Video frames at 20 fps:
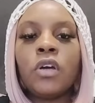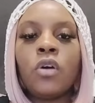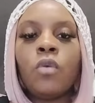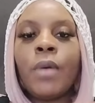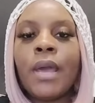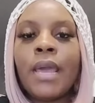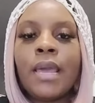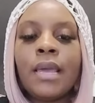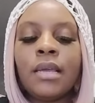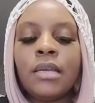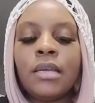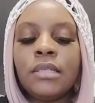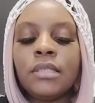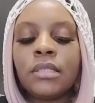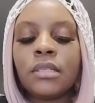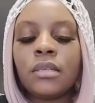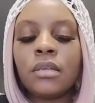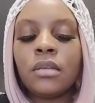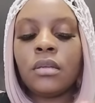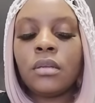
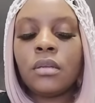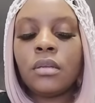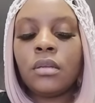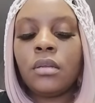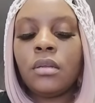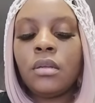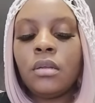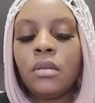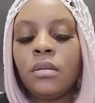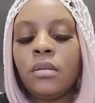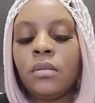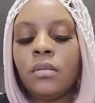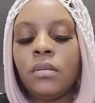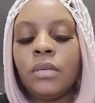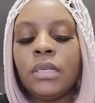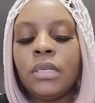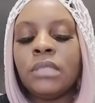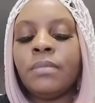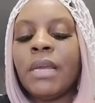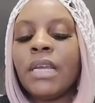ways.
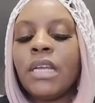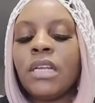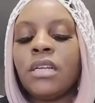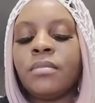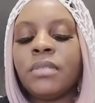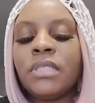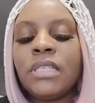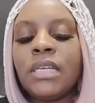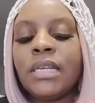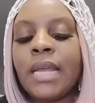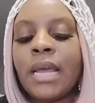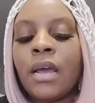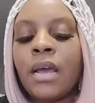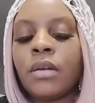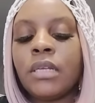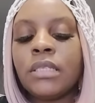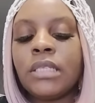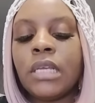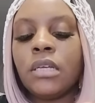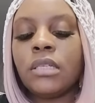It's making them sit
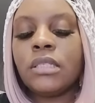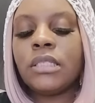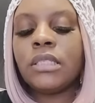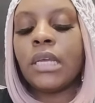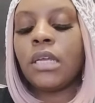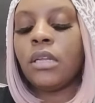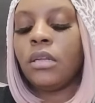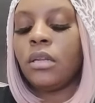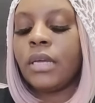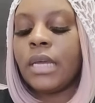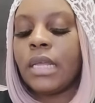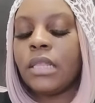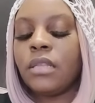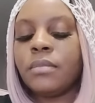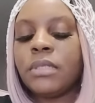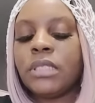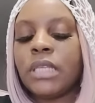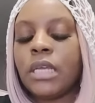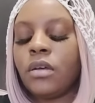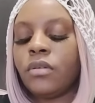down and take a second look at
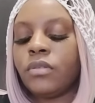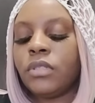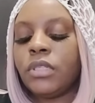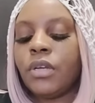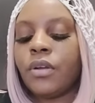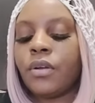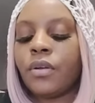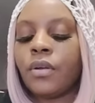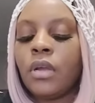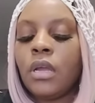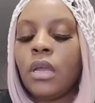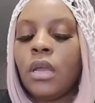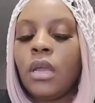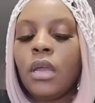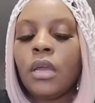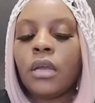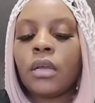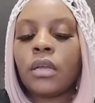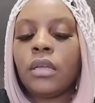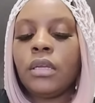themselves here.
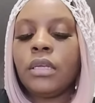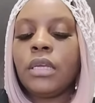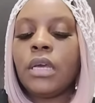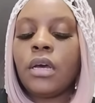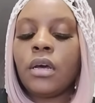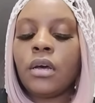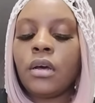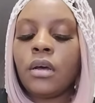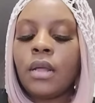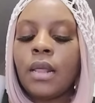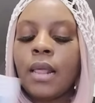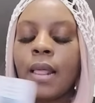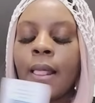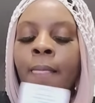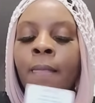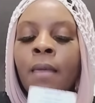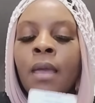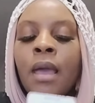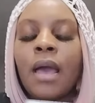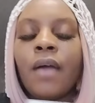Yeah.
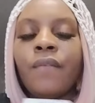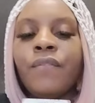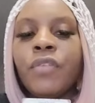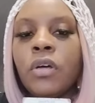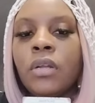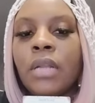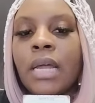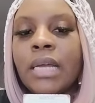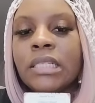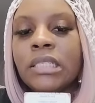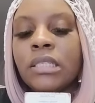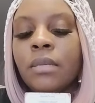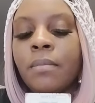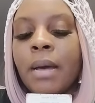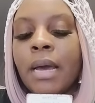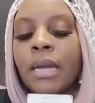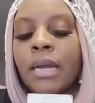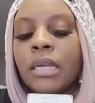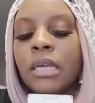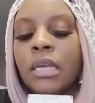I feel like
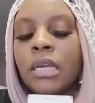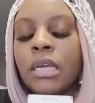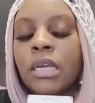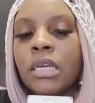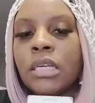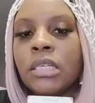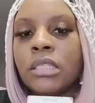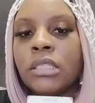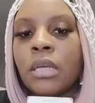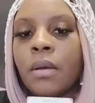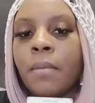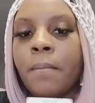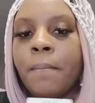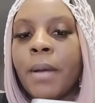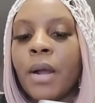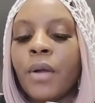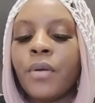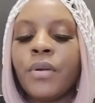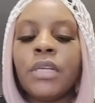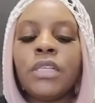somebody is
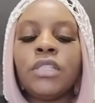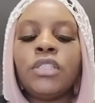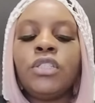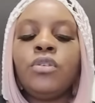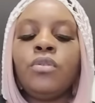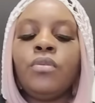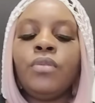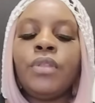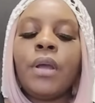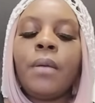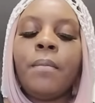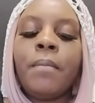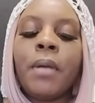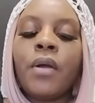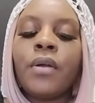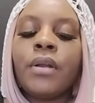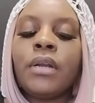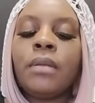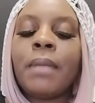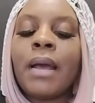burdened too. They're
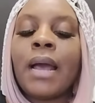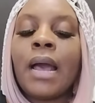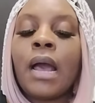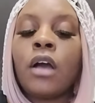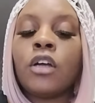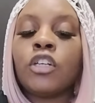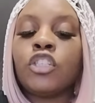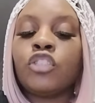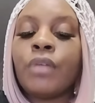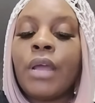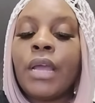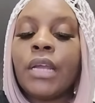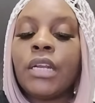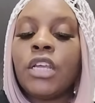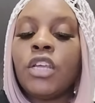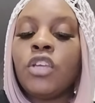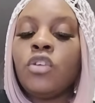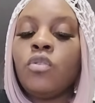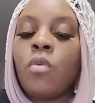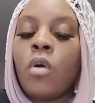burdened by how
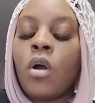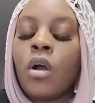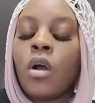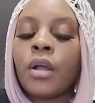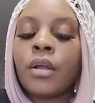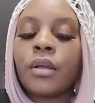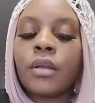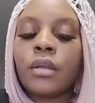attracted you are.